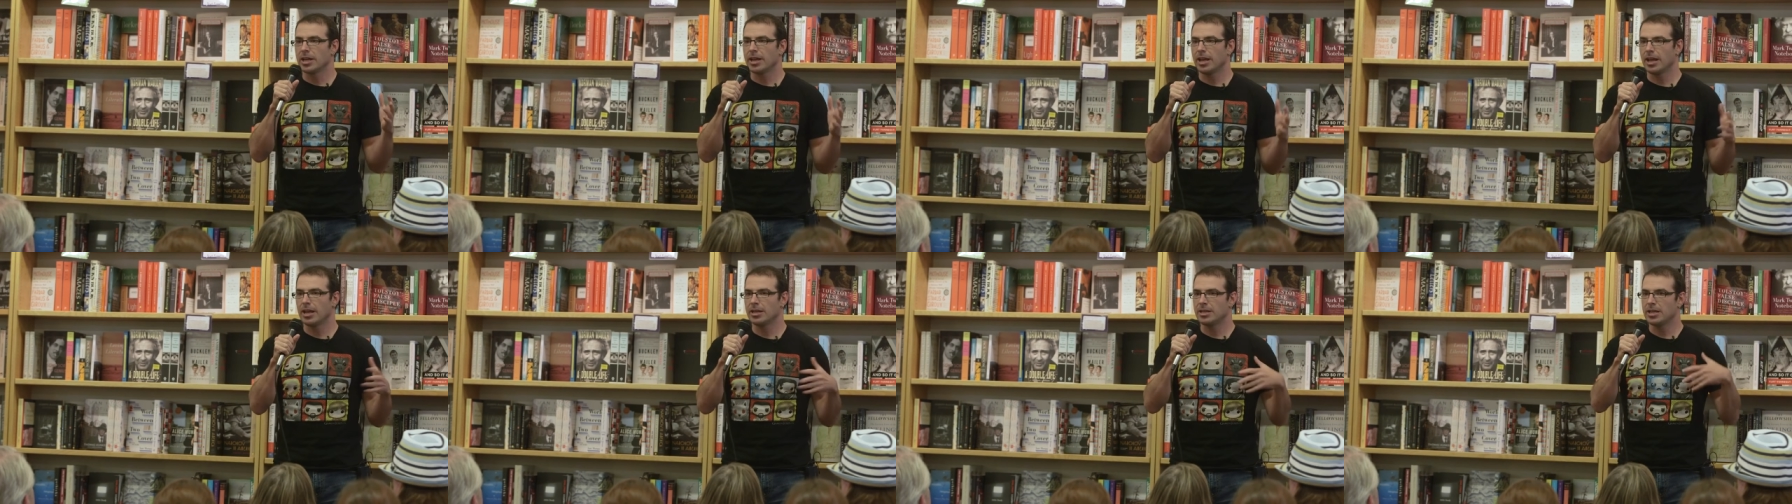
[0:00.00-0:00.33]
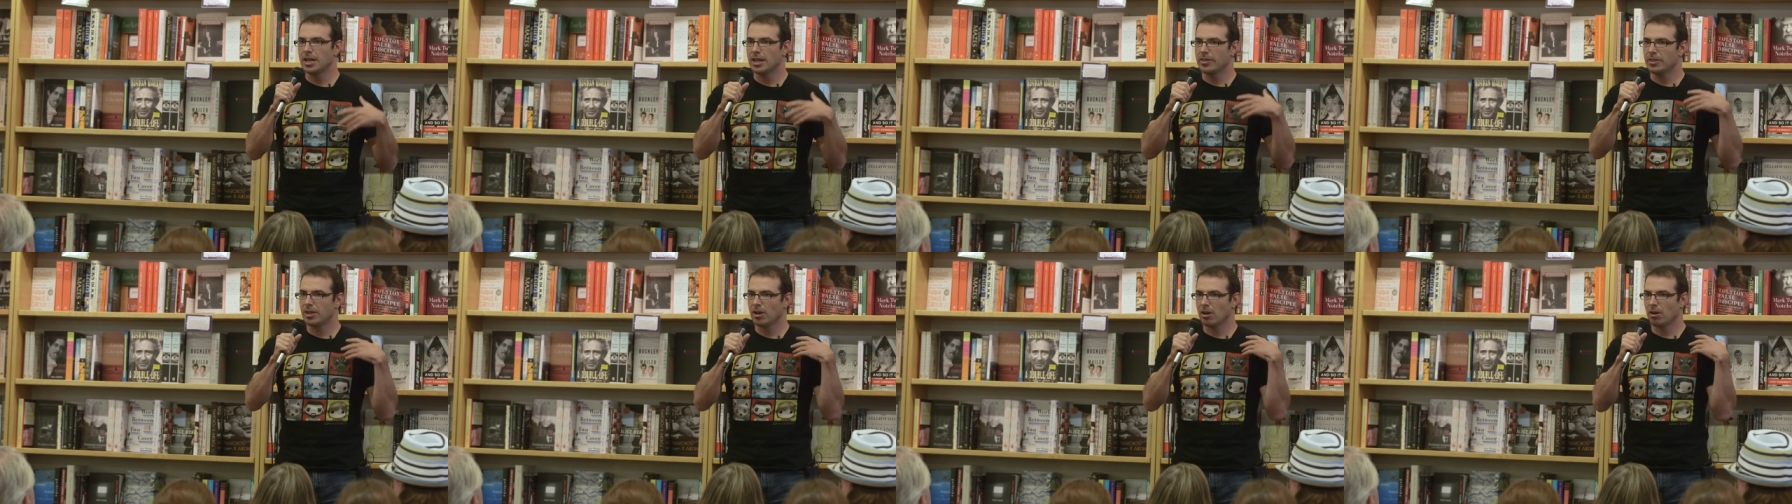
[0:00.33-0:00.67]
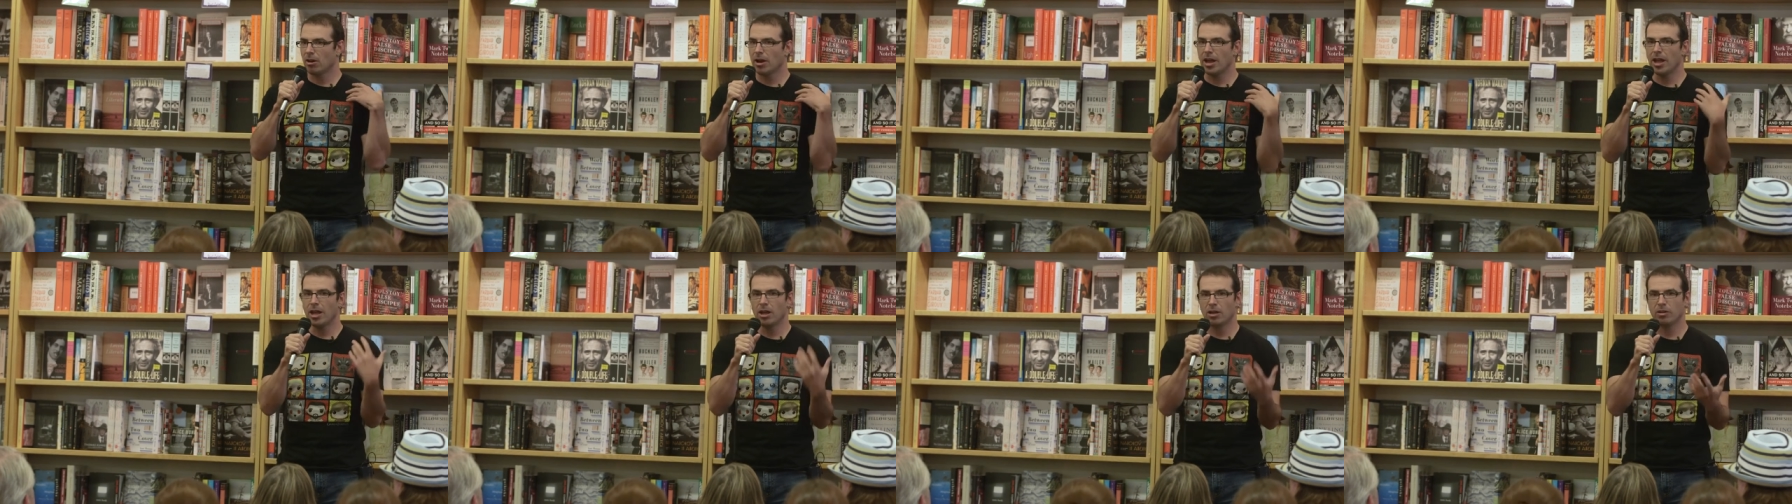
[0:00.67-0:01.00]
and yet they
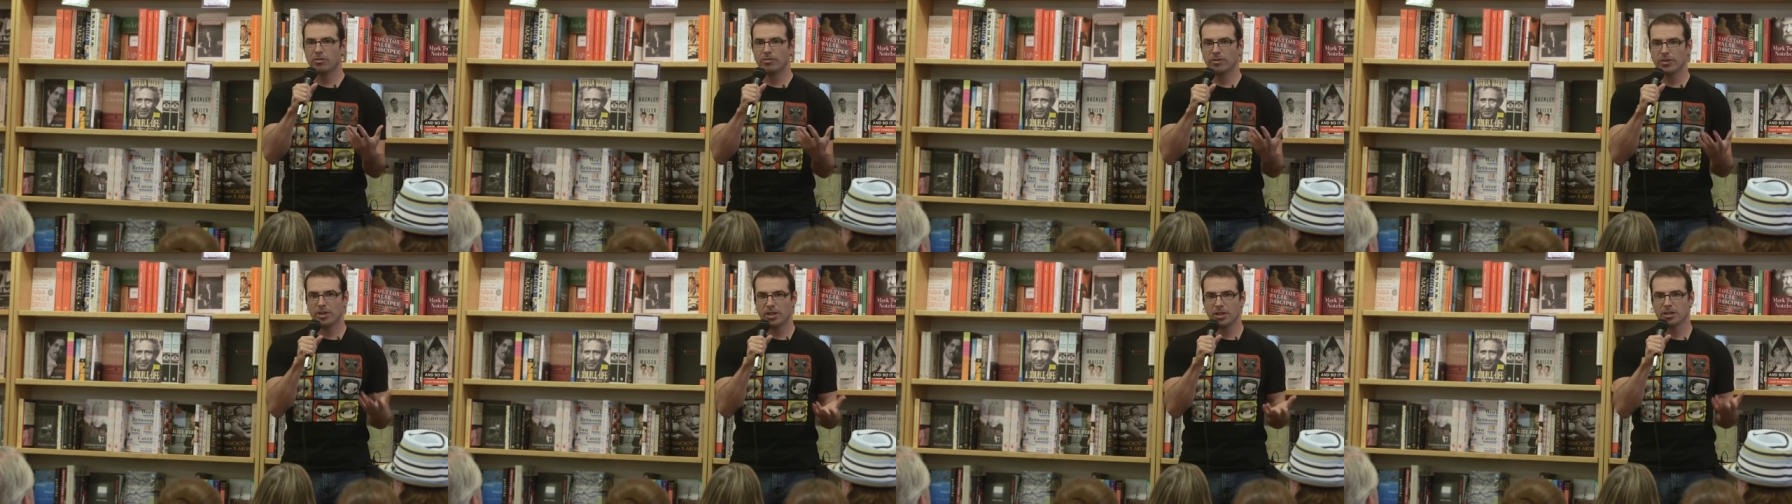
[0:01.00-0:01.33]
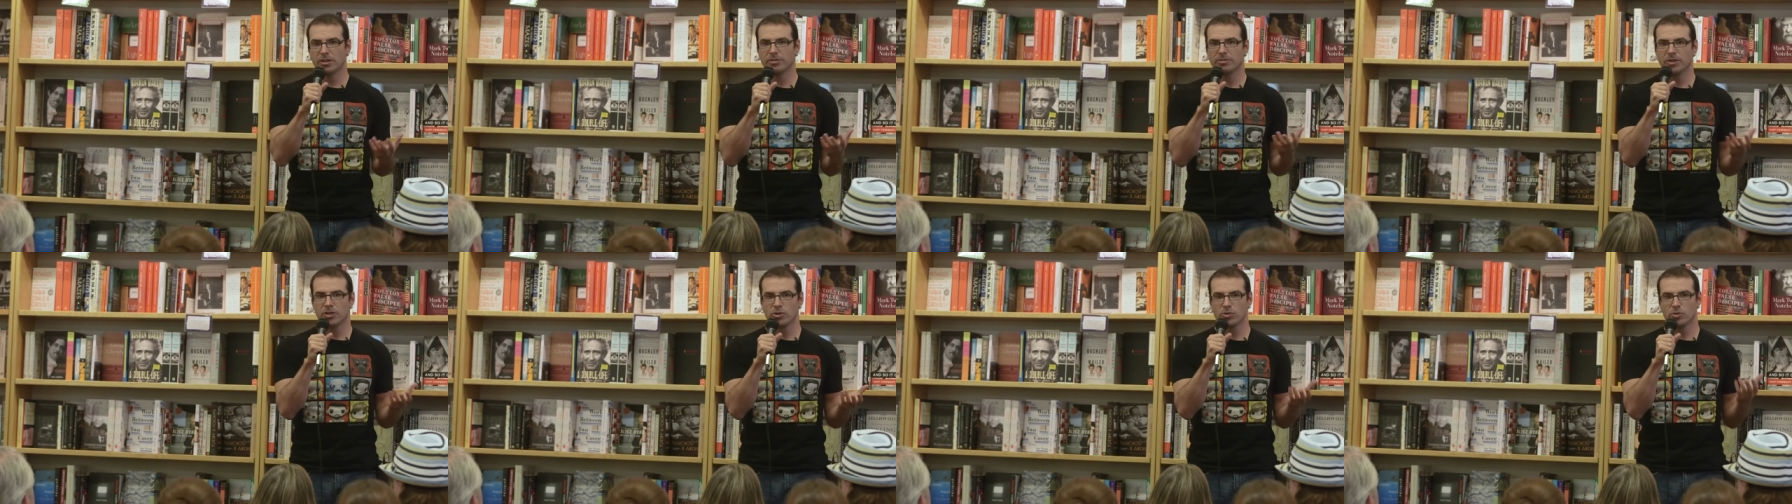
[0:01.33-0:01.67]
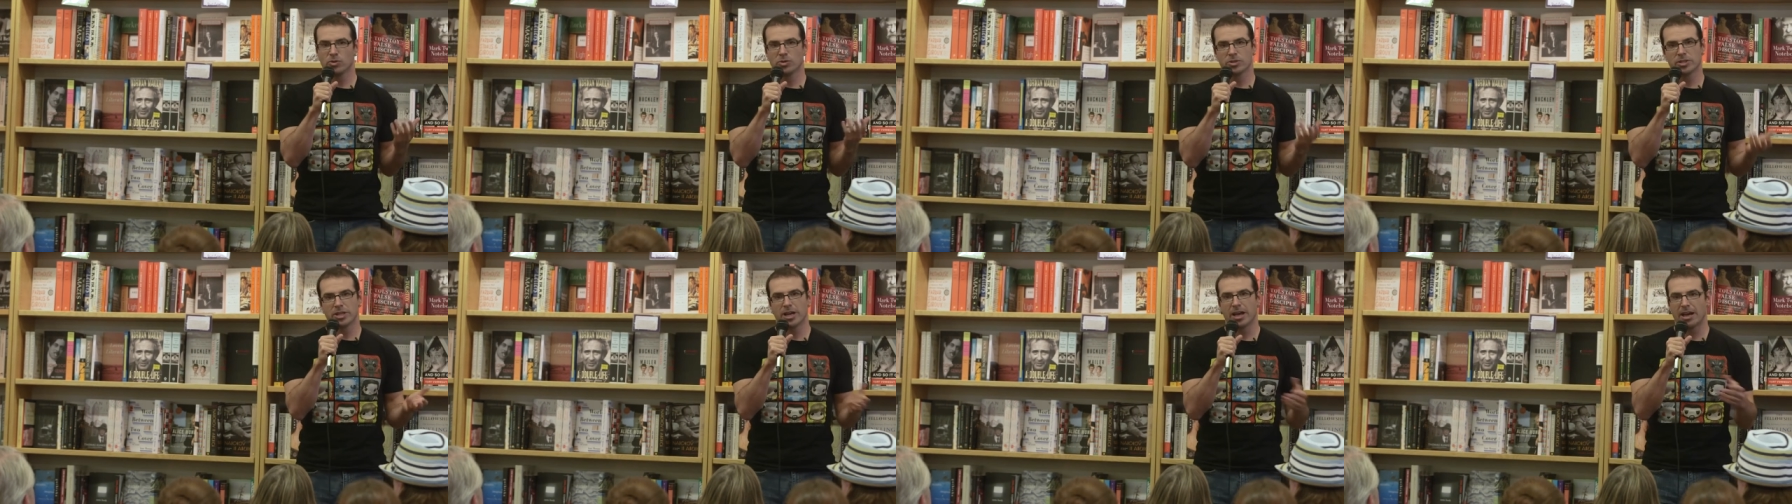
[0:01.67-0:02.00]
are hell for the
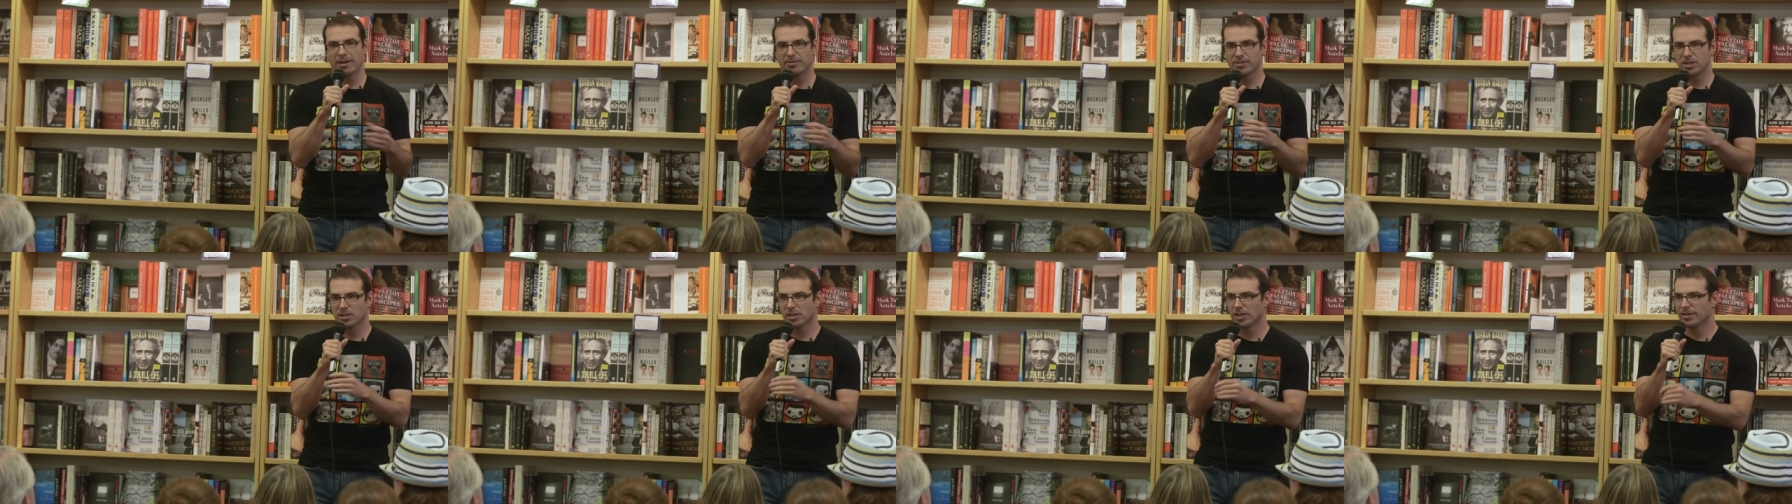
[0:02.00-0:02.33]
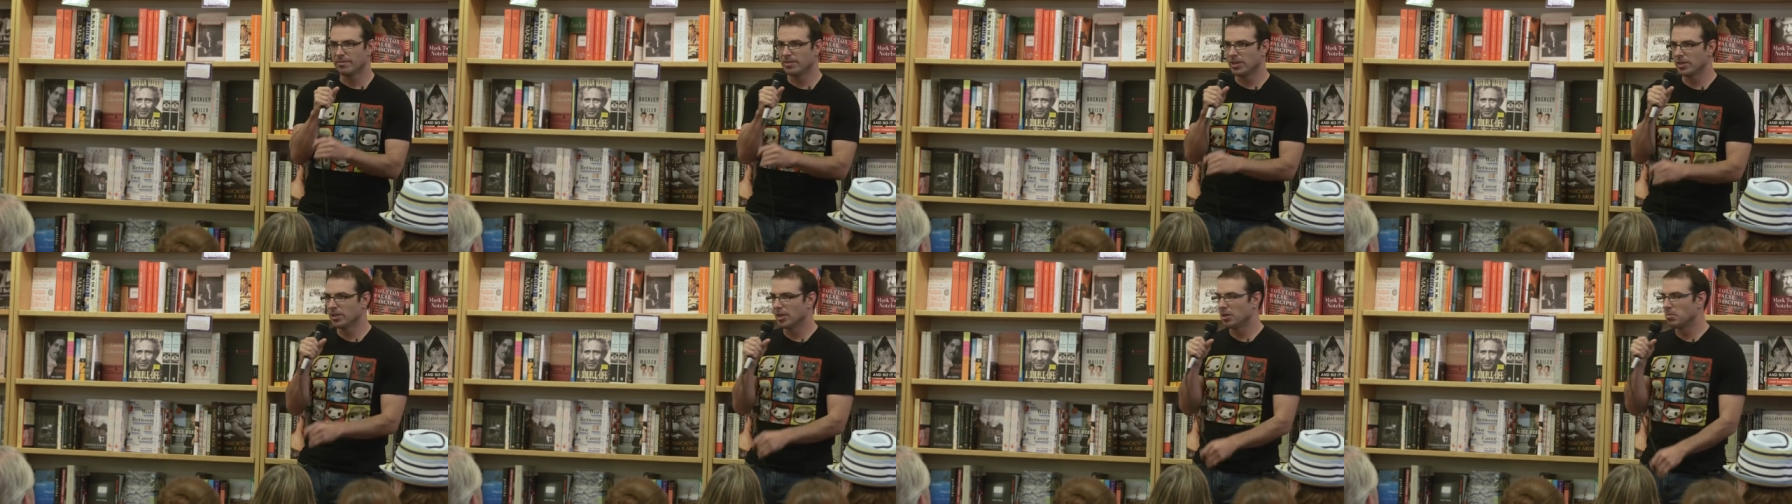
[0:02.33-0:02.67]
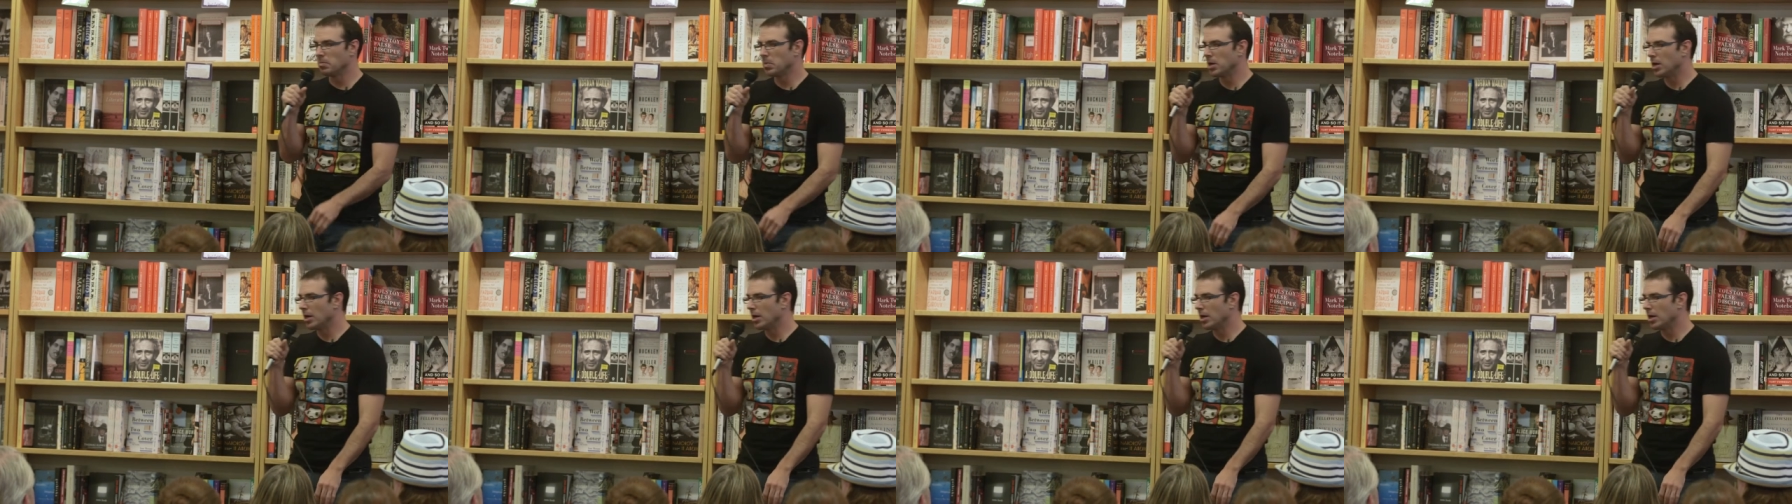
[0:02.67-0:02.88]
individuals that have to live in them.